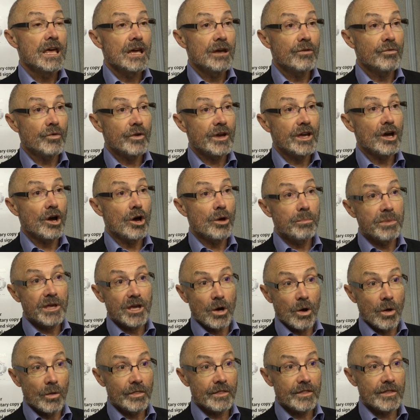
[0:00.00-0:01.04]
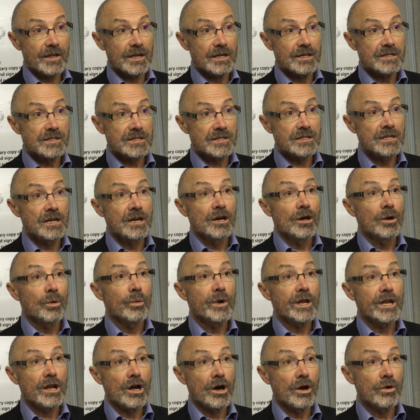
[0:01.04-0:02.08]
If we go beyond this,
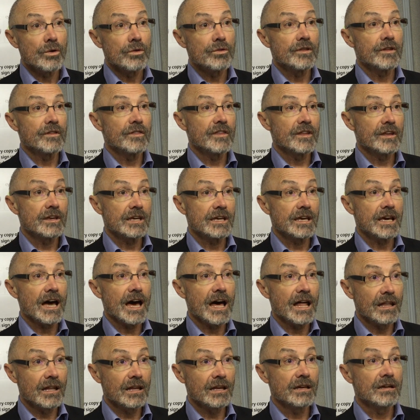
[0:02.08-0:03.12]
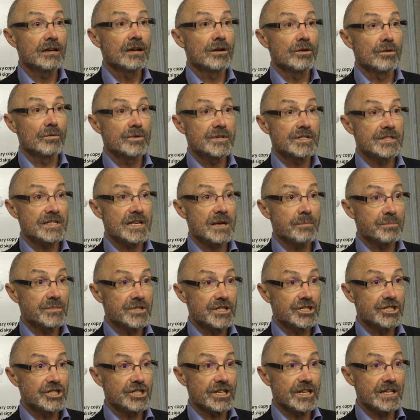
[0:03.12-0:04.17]
we know that the colour
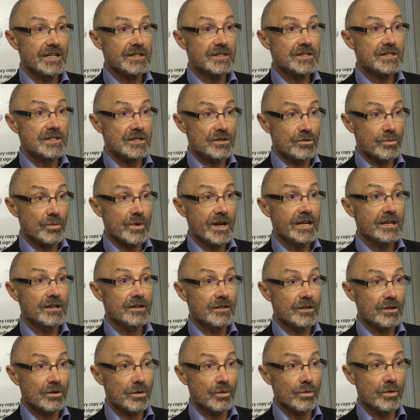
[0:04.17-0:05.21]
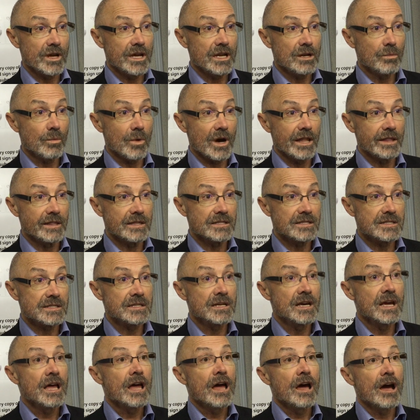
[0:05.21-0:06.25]
receptor genes, the red and the green ones,
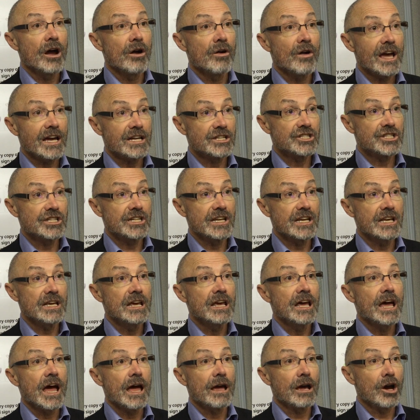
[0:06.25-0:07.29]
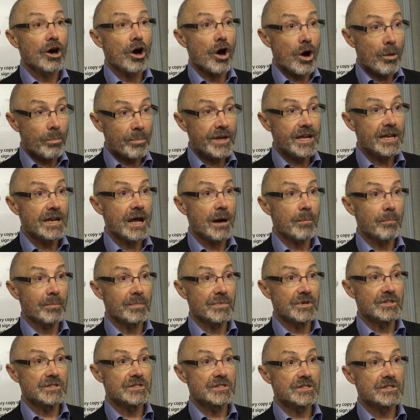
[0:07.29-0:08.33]
are actually copy
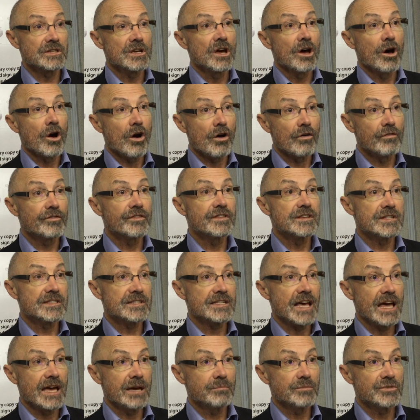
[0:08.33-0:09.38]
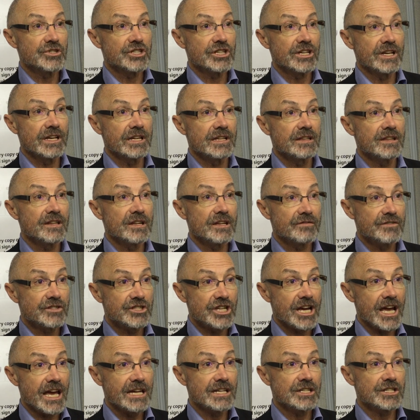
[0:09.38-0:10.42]
numbers of the same gene that have
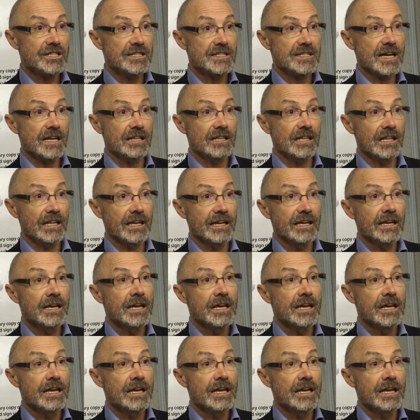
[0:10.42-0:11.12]
changed subtly.